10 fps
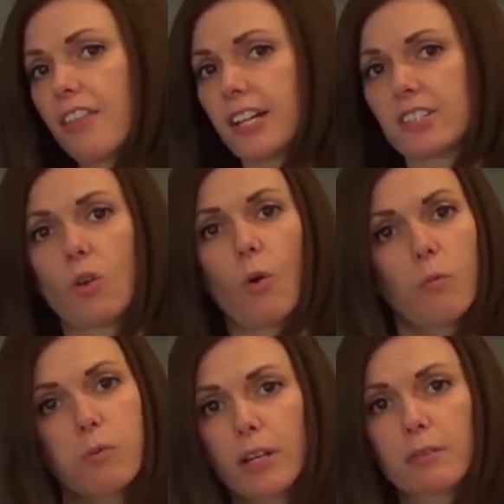That's the
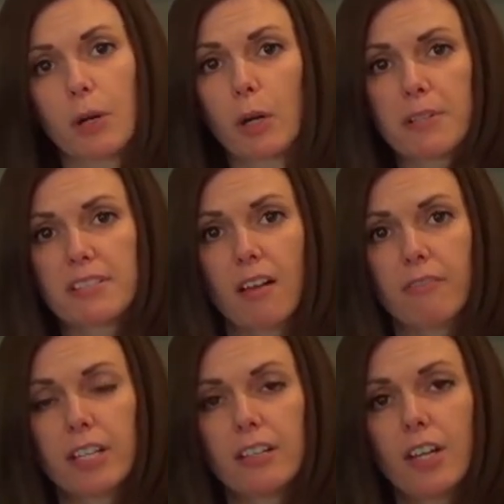whole point and purpose
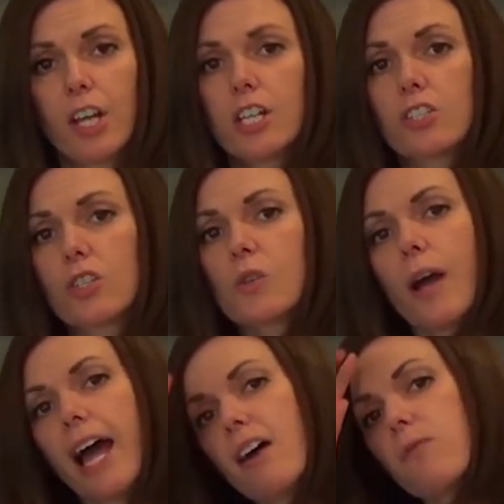of it. So you
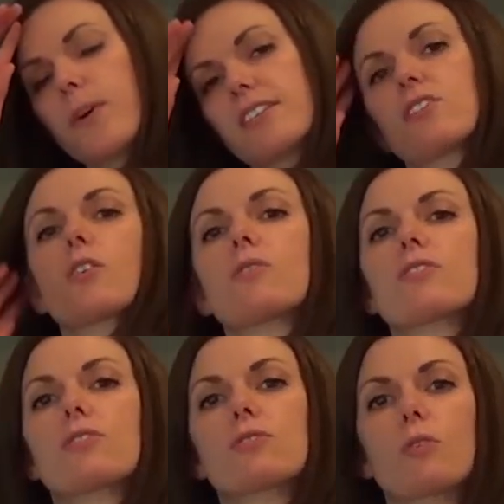have what is known
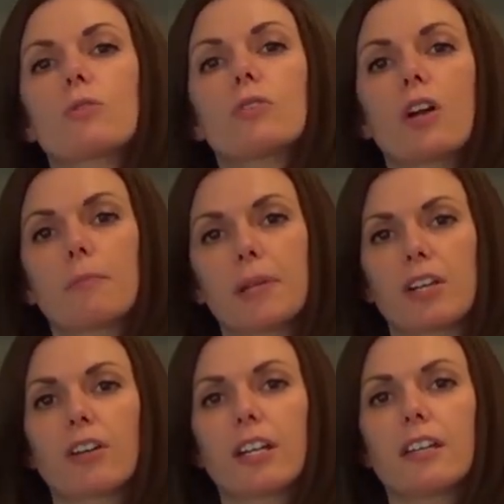as a solunar
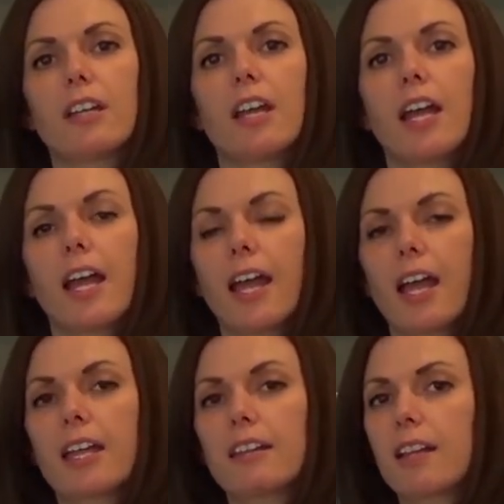period,
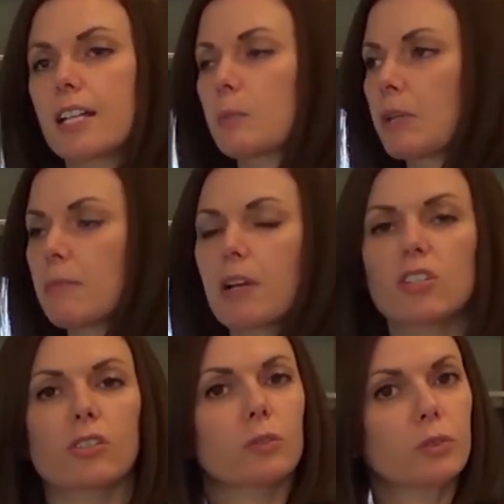and that's pretty
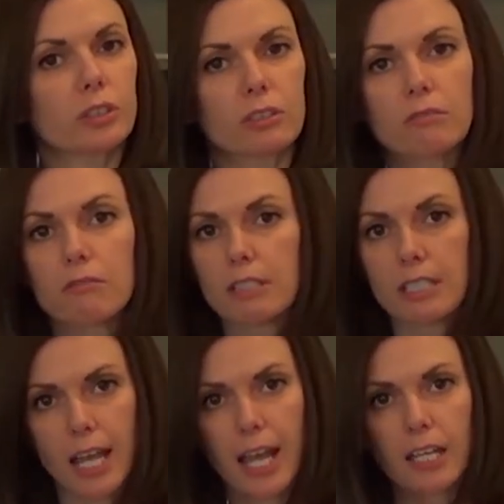much a lunar
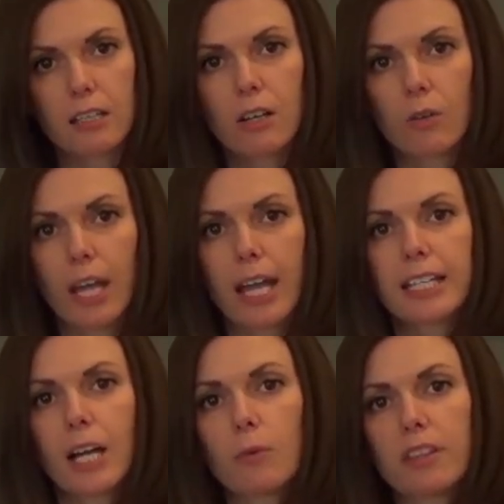day.
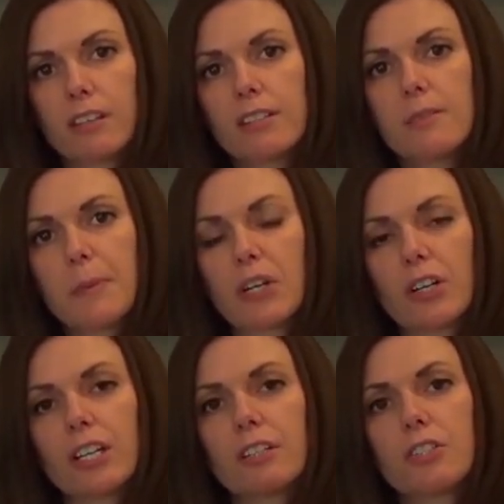Okay, now within this
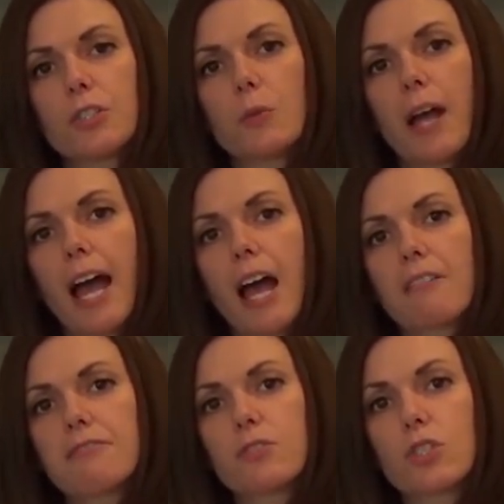period you
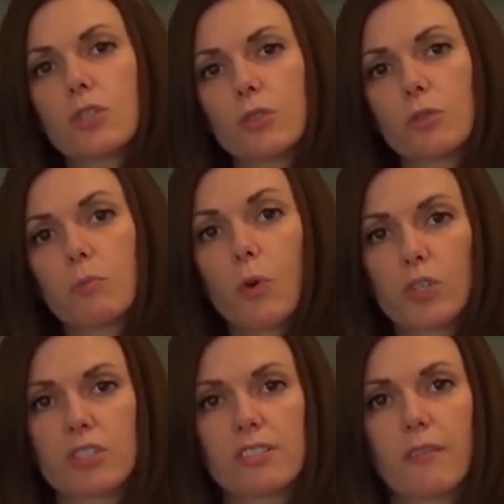have 2
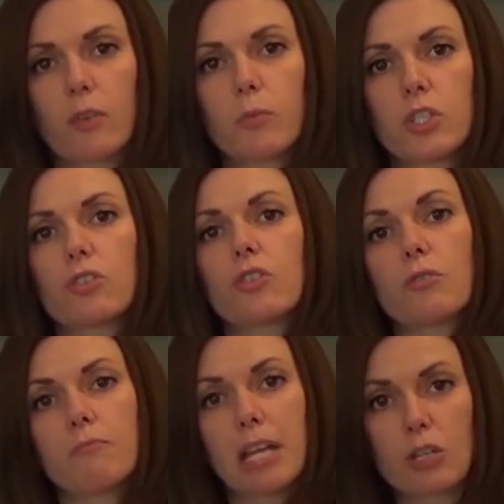portions of it, which are
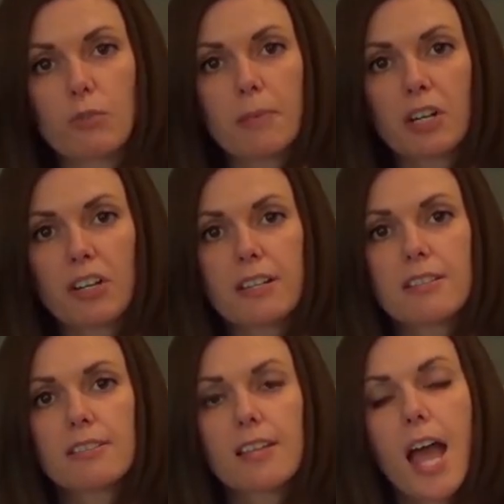your major
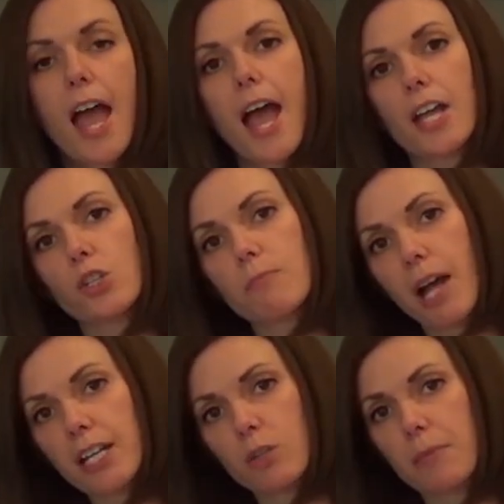periods and your
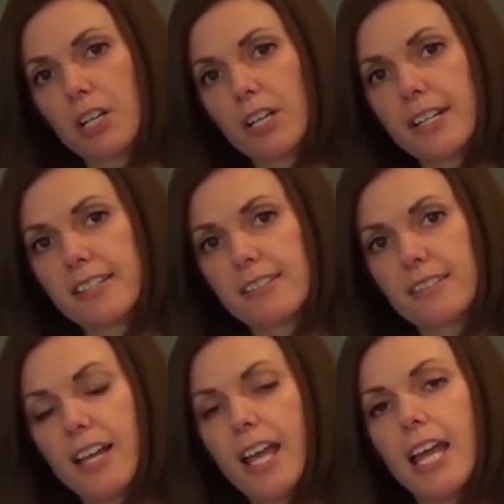minor periods.
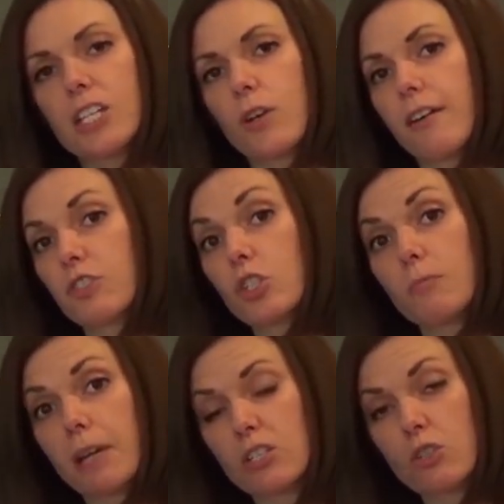And you have
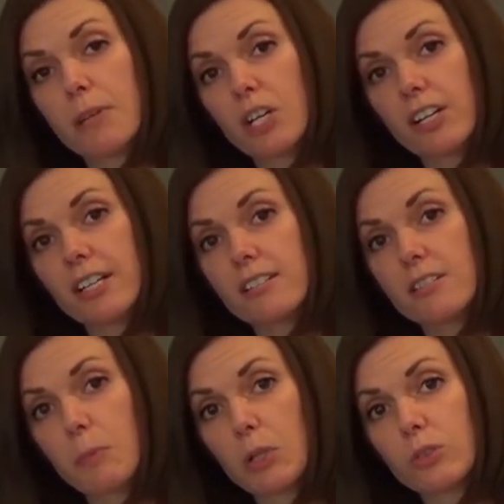2 major
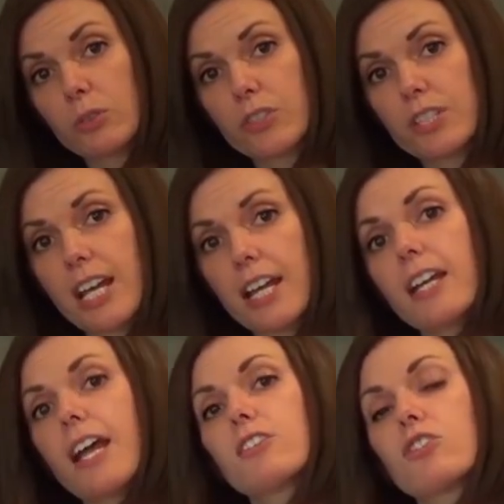periods per lunar
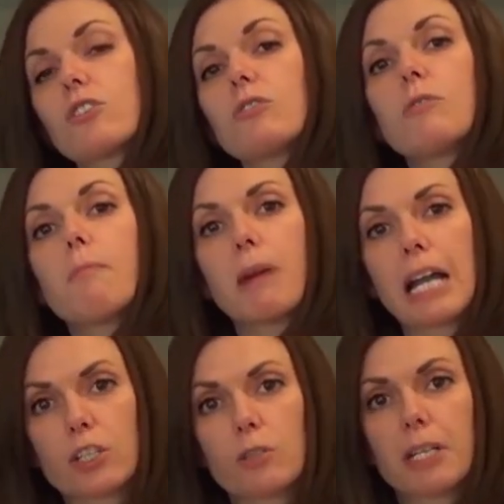day and 2
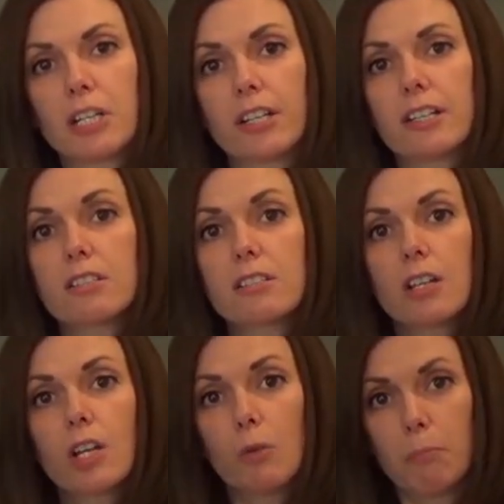minor periods
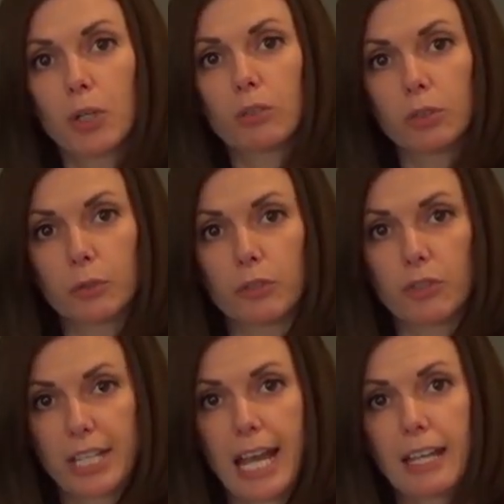per lunar
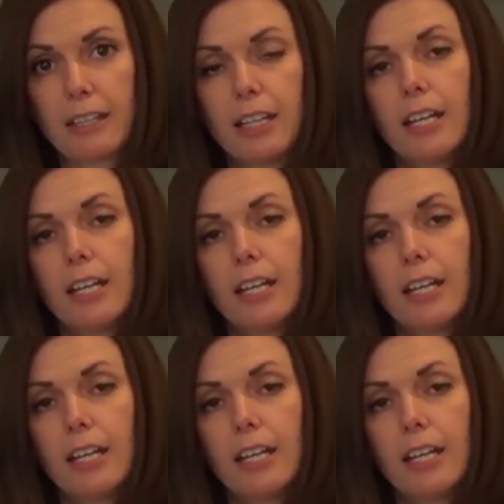day.